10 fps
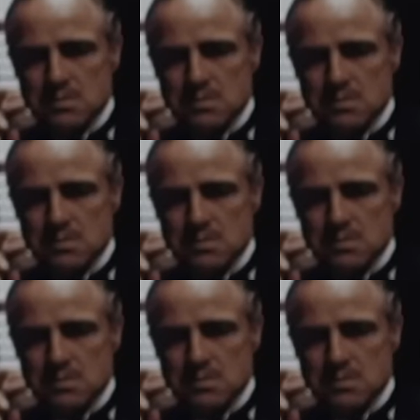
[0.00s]

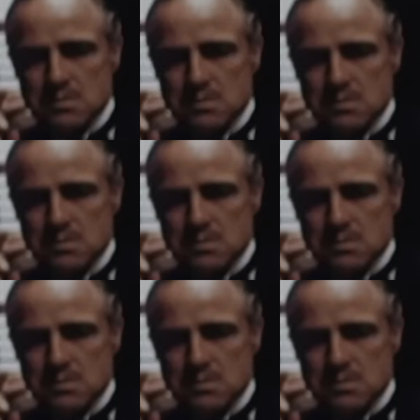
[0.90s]

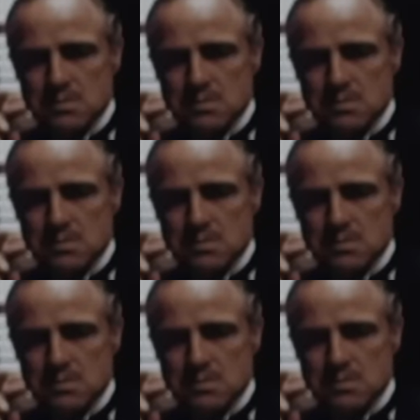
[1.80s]

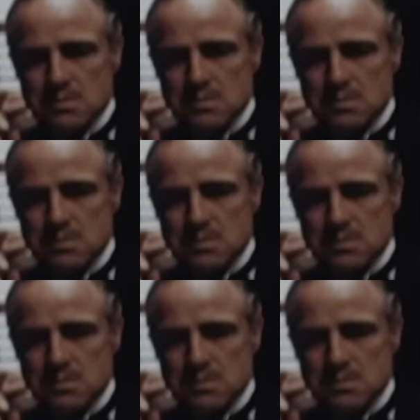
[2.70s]

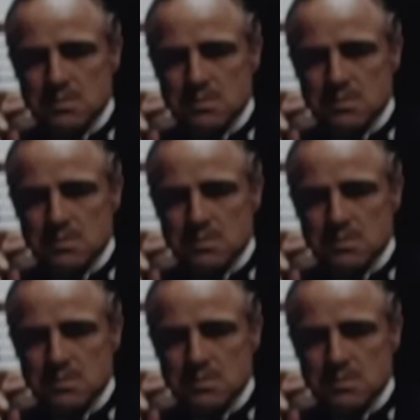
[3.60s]

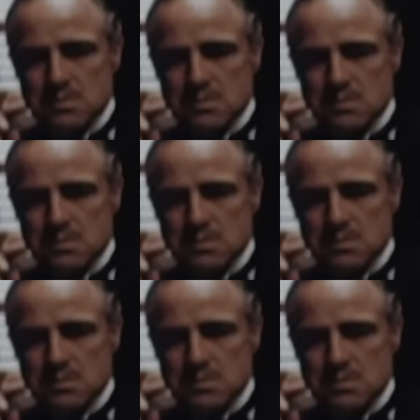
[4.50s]

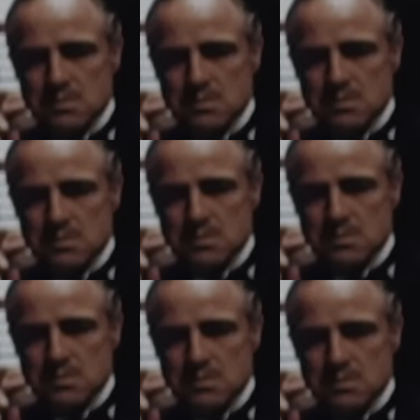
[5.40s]

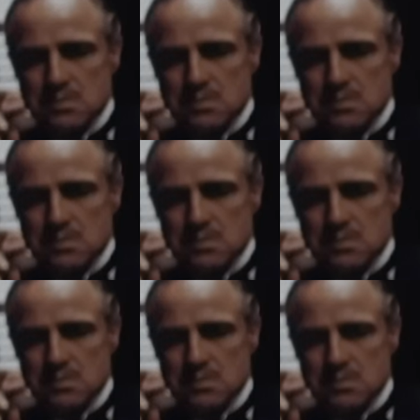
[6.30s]

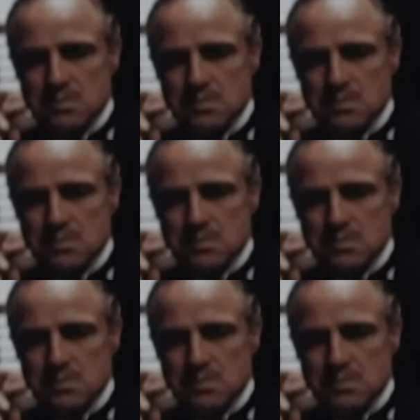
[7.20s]
The person shown says nothing.